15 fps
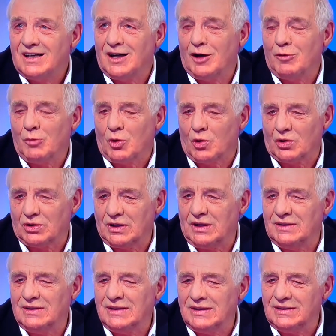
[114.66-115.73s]
Either more,
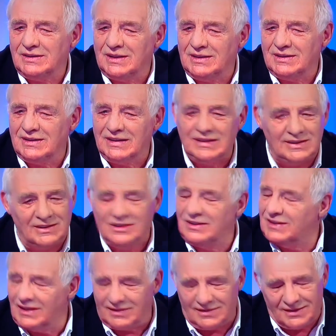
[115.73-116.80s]
side?
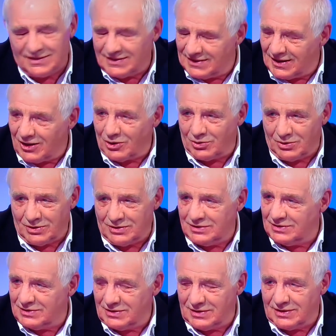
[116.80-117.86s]
no
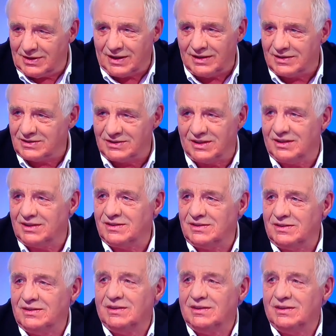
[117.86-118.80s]
neither side.